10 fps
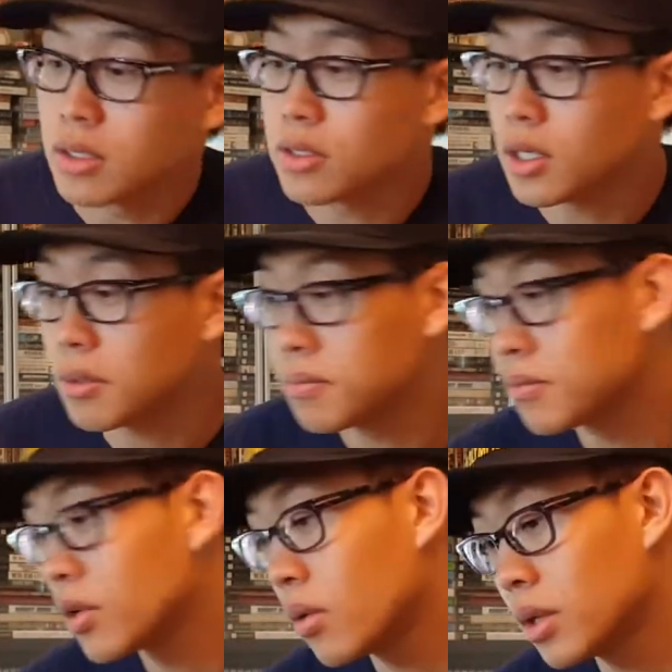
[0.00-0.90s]
So,
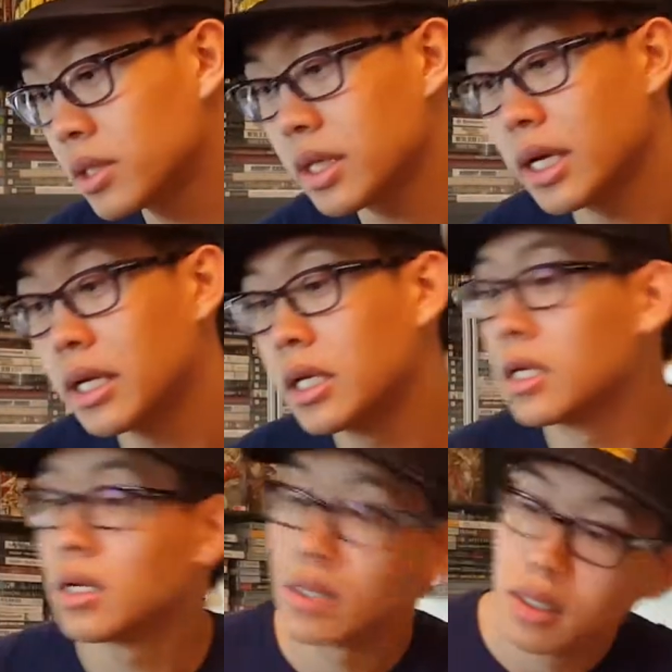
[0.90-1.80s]
once again,
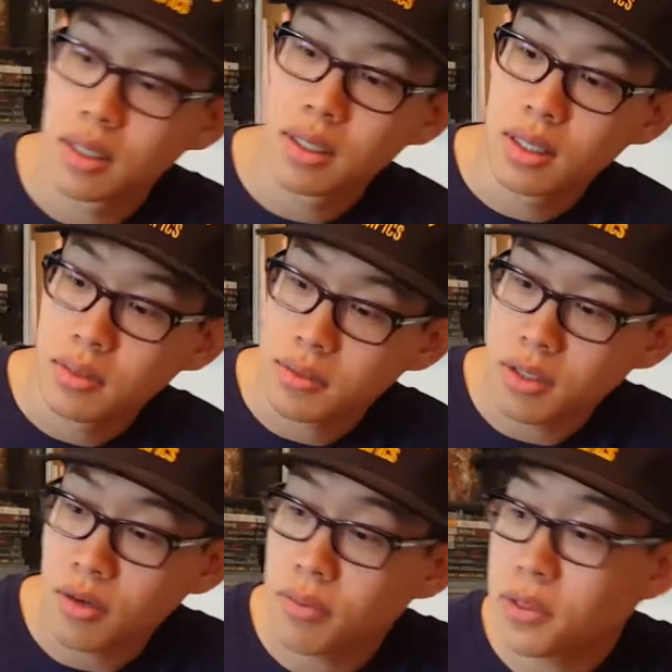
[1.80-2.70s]
let's
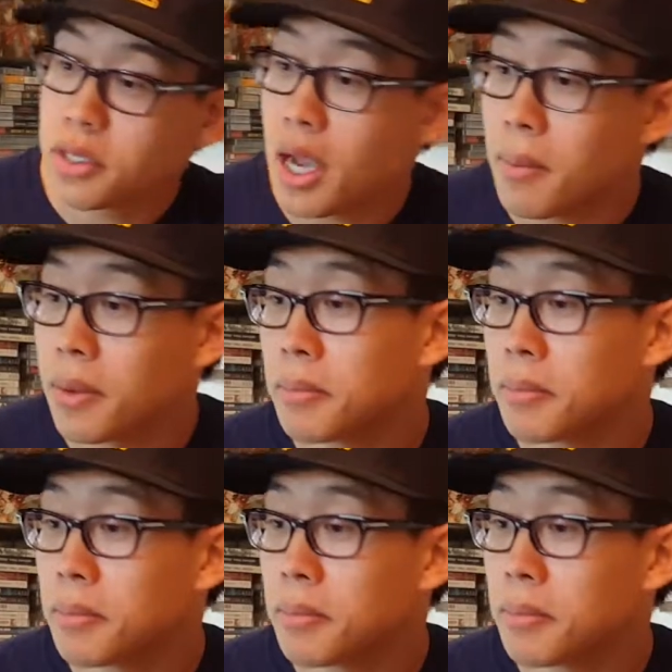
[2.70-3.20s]
start from the top.